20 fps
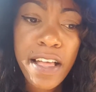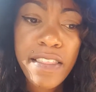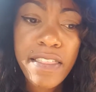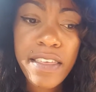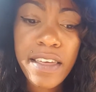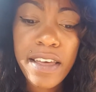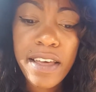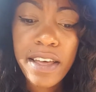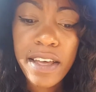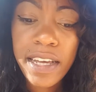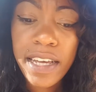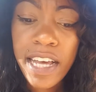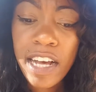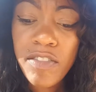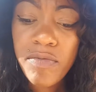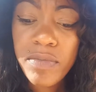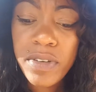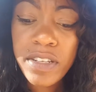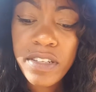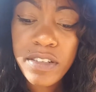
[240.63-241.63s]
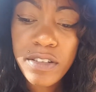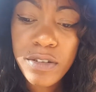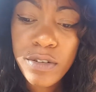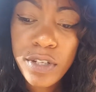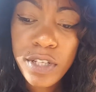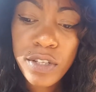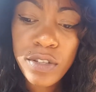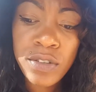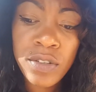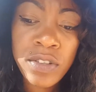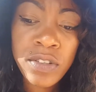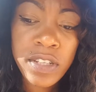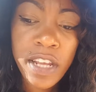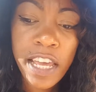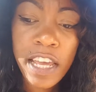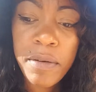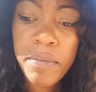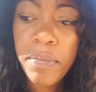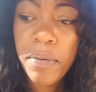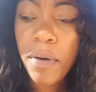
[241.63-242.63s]
the government is looking
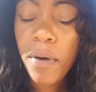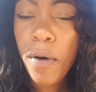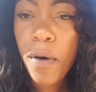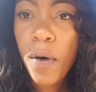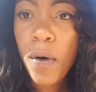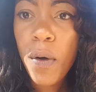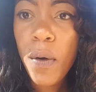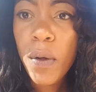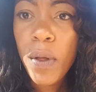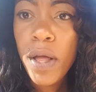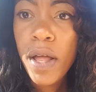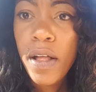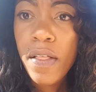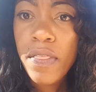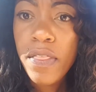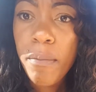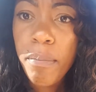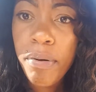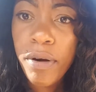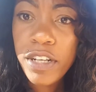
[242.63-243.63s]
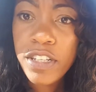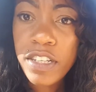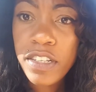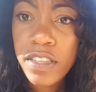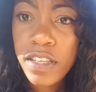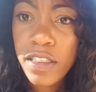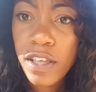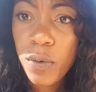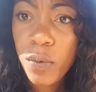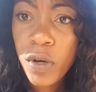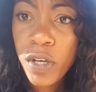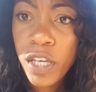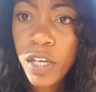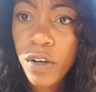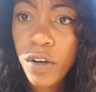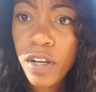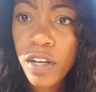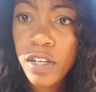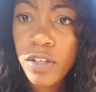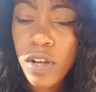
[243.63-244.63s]
stable, the projects that they're working
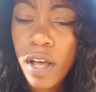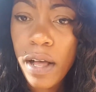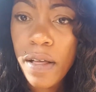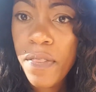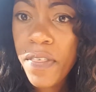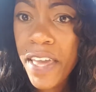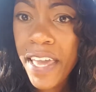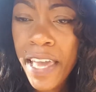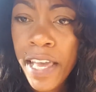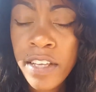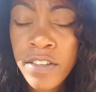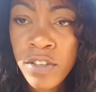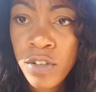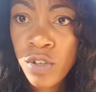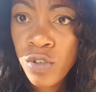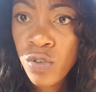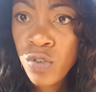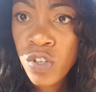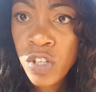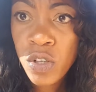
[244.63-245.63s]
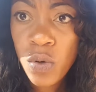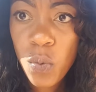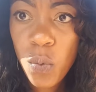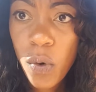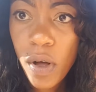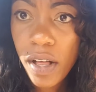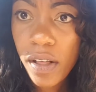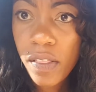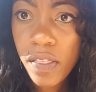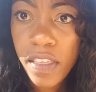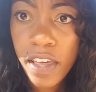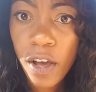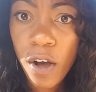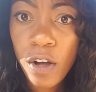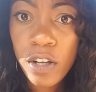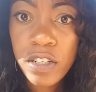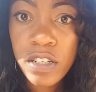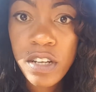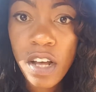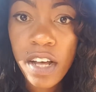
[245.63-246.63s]
on are they executing well, they're
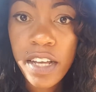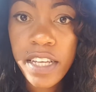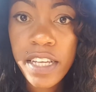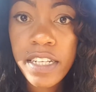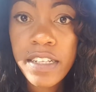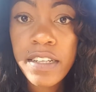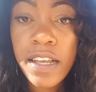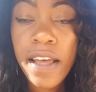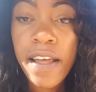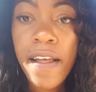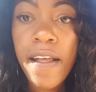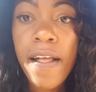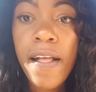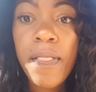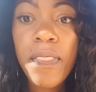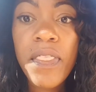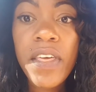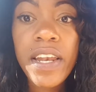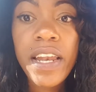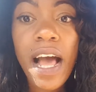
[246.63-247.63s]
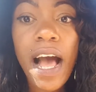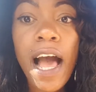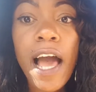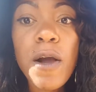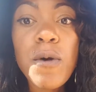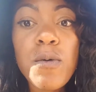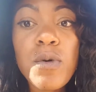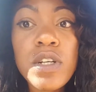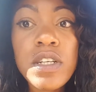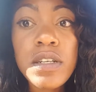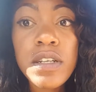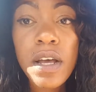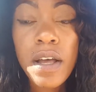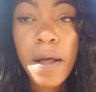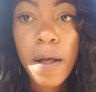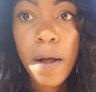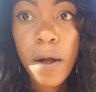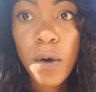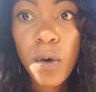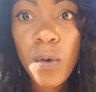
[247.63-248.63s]
on target, then I would
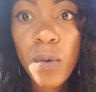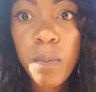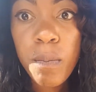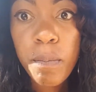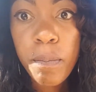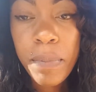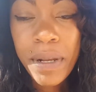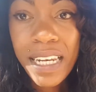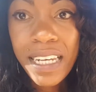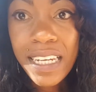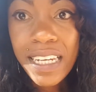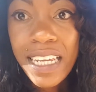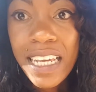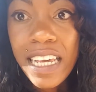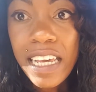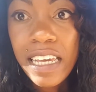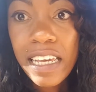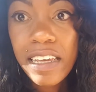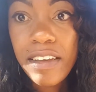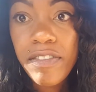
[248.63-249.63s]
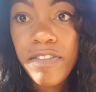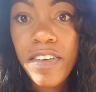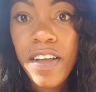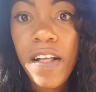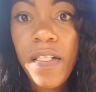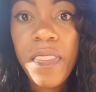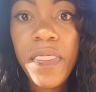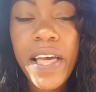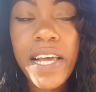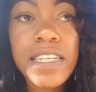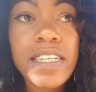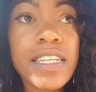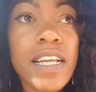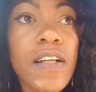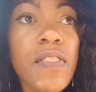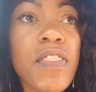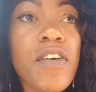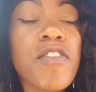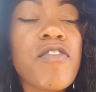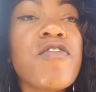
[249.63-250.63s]
believe that
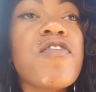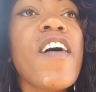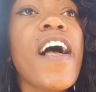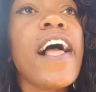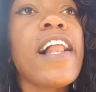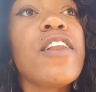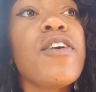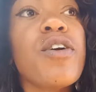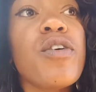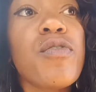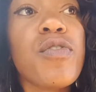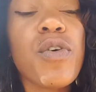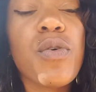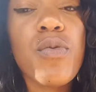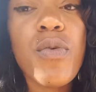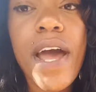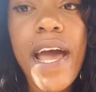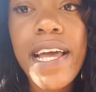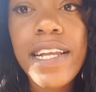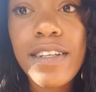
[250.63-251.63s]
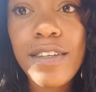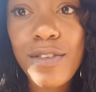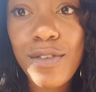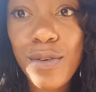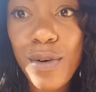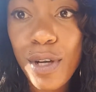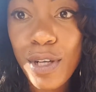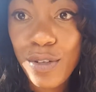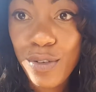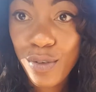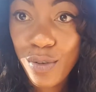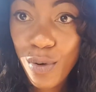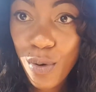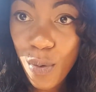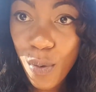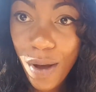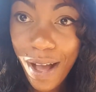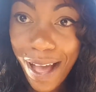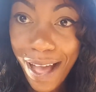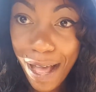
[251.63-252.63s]
the value of the rand is going to
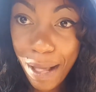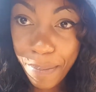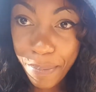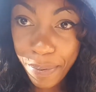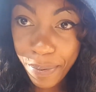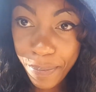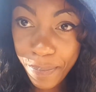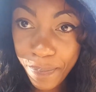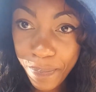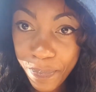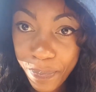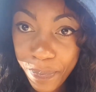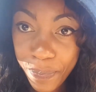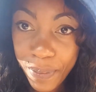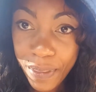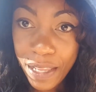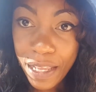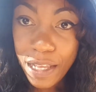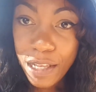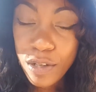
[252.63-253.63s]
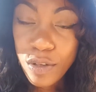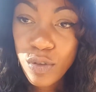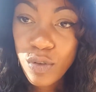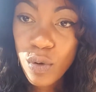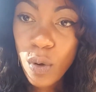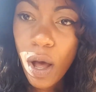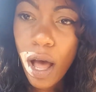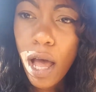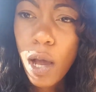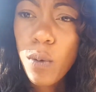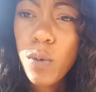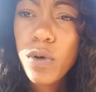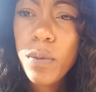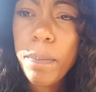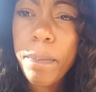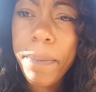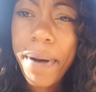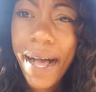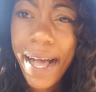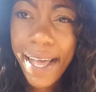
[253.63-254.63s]
go up. So I
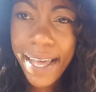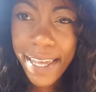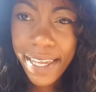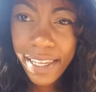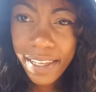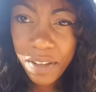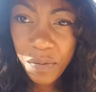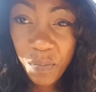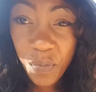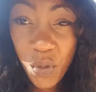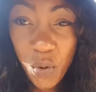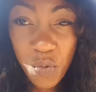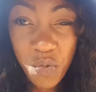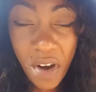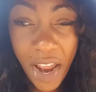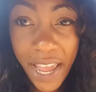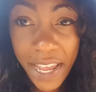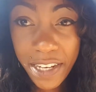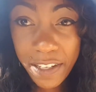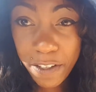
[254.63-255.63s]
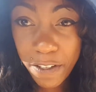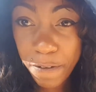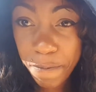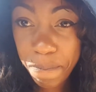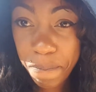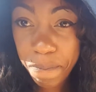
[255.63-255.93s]
would buy the rand.